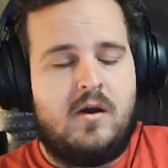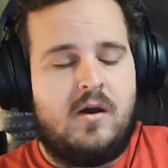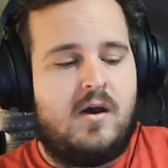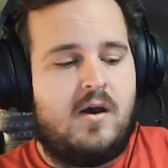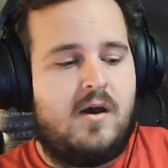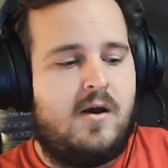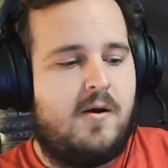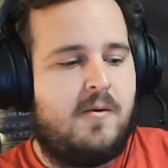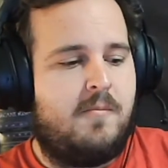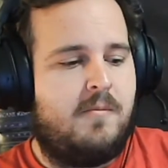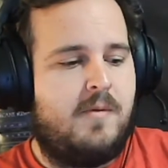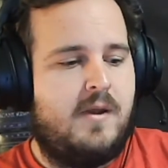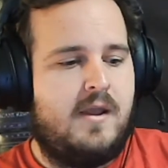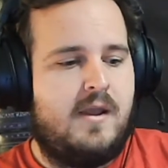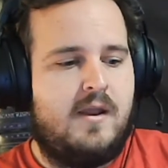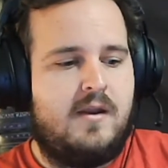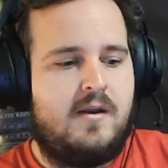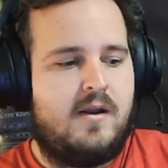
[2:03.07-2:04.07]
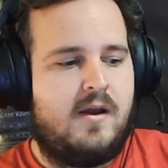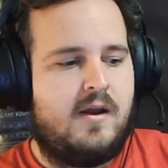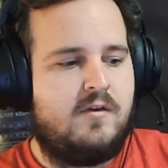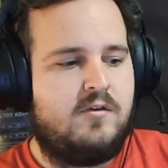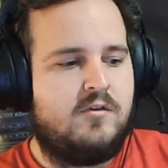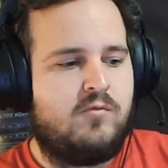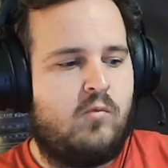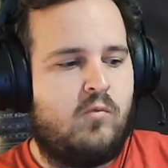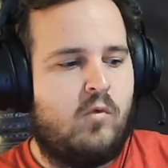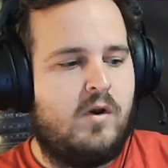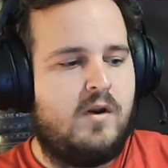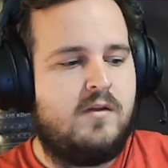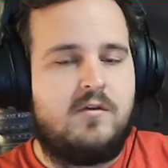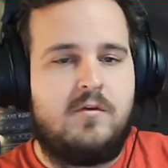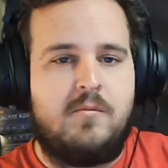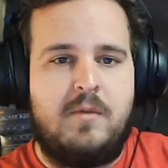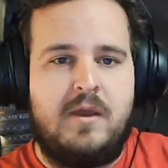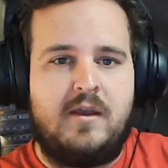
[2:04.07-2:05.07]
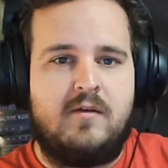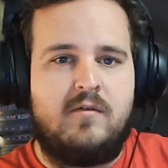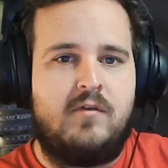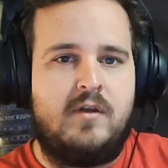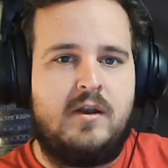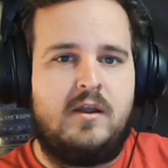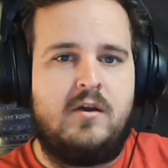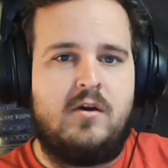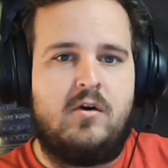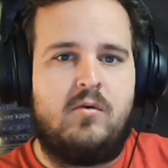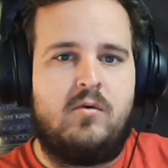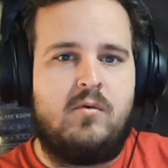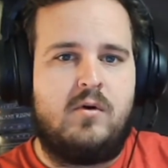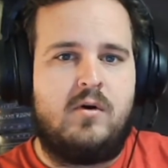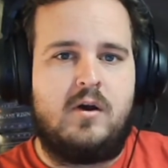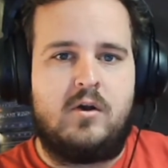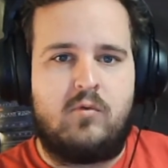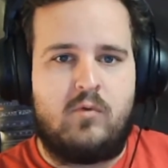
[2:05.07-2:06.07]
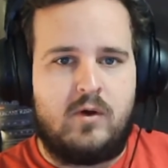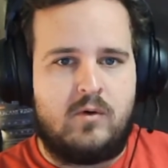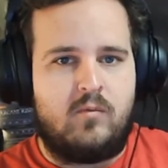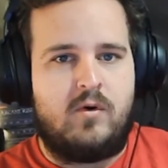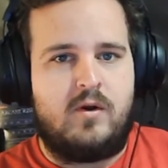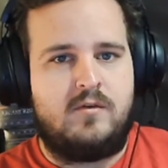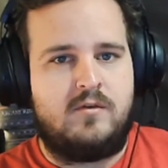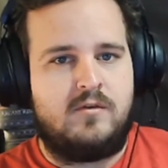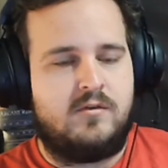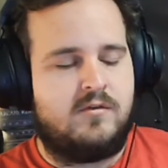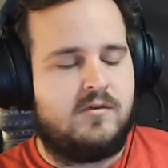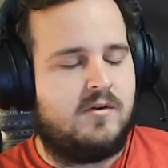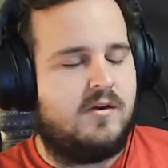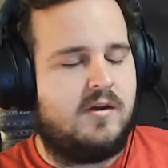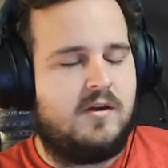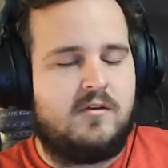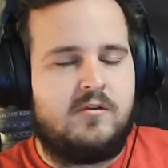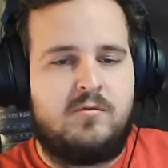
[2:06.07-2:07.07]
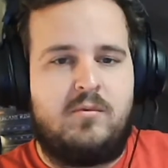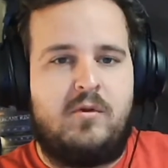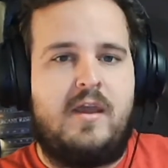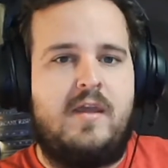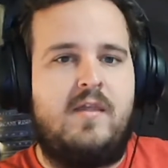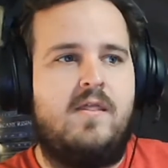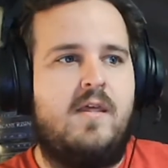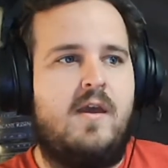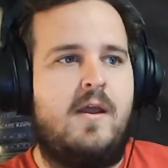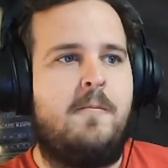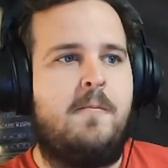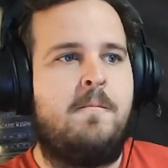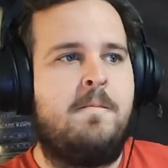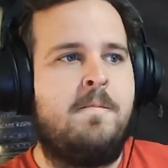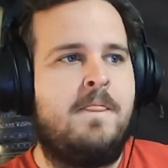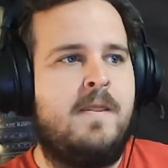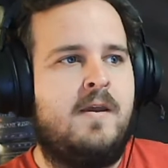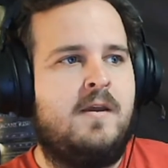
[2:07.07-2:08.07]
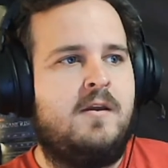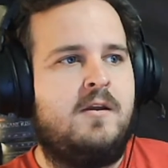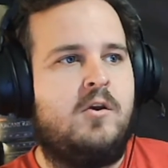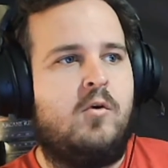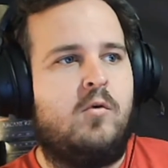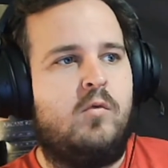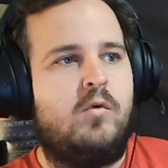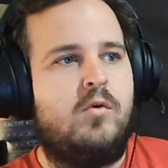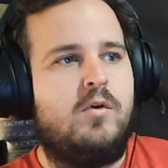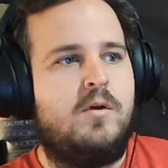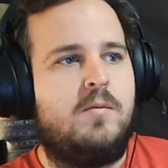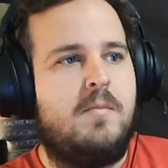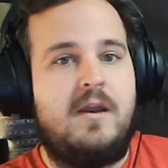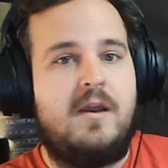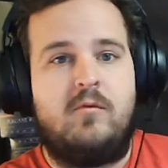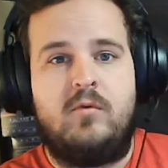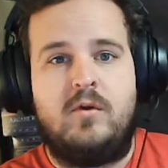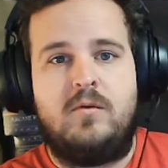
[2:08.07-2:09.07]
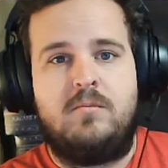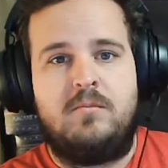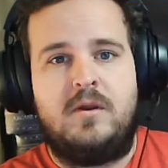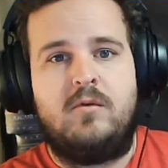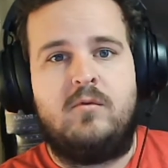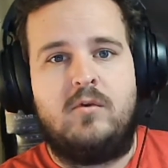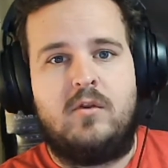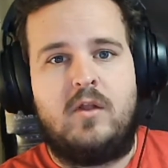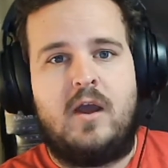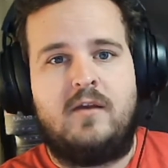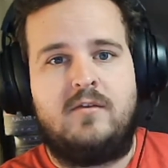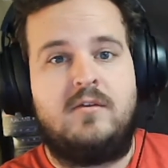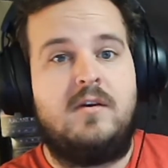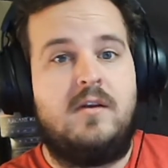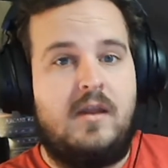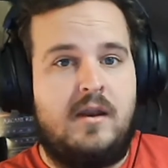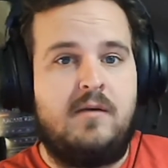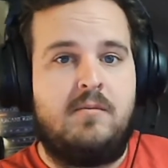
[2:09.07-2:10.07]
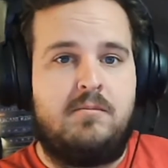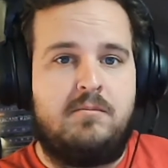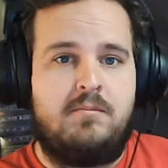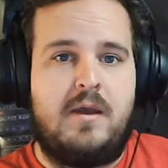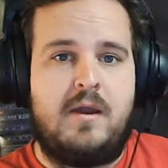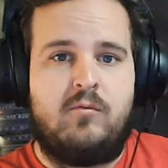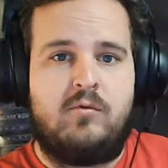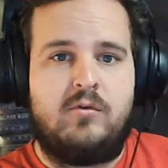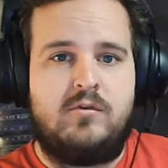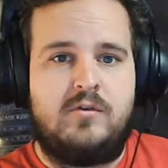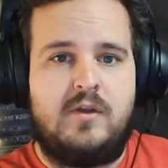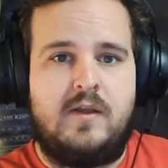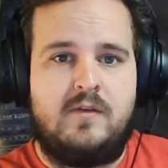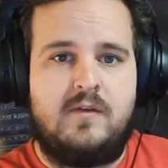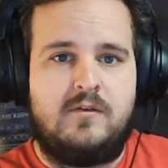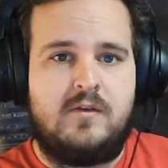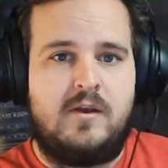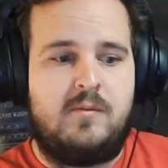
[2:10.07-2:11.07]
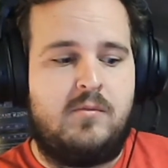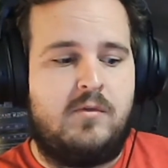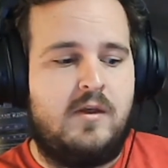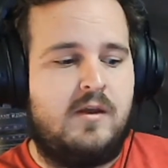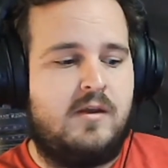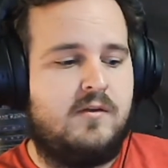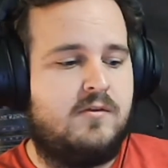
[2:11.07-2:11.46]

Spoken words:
And I just wanted to make a video, a quick one, just to explain that it really made me realize, and Ben was saying the same thing.